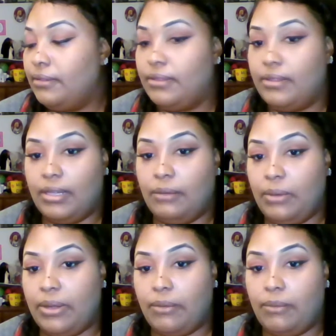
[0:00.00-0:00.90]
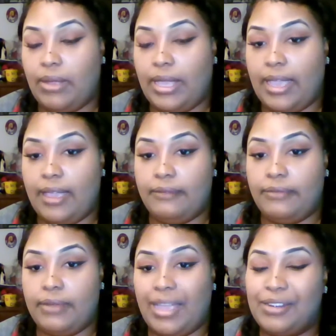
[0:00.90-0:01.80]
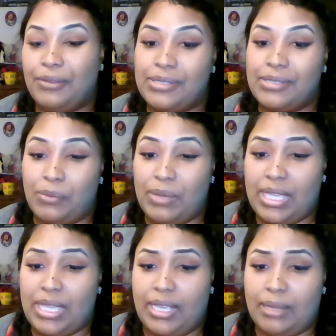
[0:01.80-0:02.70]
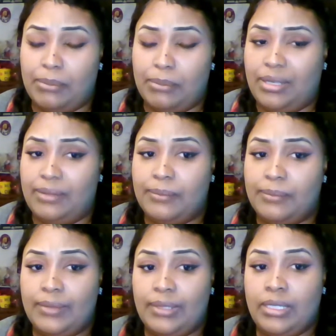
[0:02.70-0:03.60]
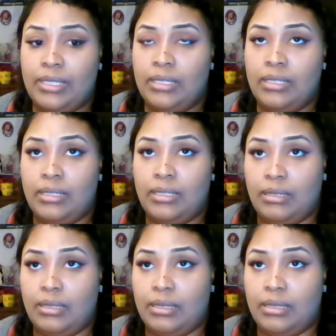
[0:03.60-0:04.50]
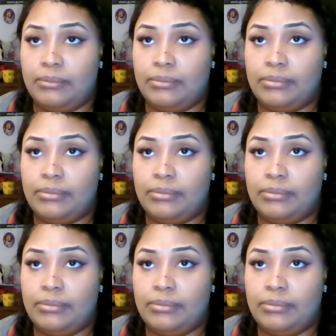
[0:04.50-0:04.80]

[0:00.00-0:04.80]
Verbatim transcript: the winner will have, I know it's the weekend, but um,